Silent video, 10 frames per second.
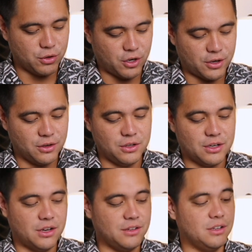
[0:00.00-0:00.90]
darker
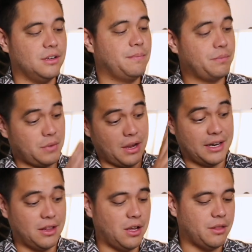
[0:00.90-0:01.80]
look on the
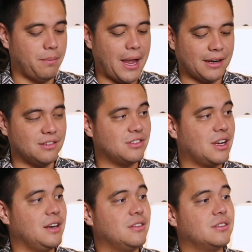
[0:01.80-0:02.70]
back and
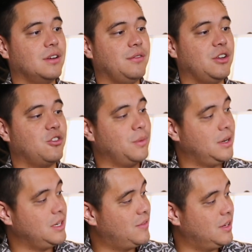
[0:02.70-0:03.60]
sides of the
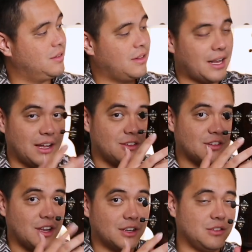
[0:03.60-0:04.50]
instrument. Even that
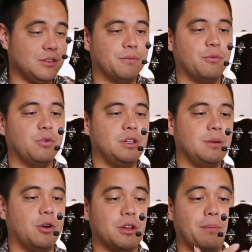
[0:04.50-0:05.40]
headstock too,
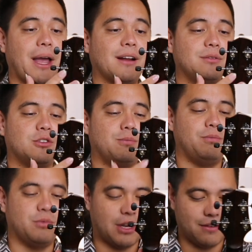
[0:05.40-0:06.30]
really, or the back
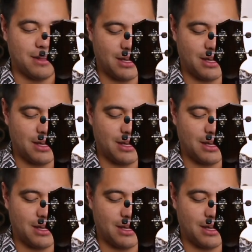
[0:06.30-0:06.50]
side of the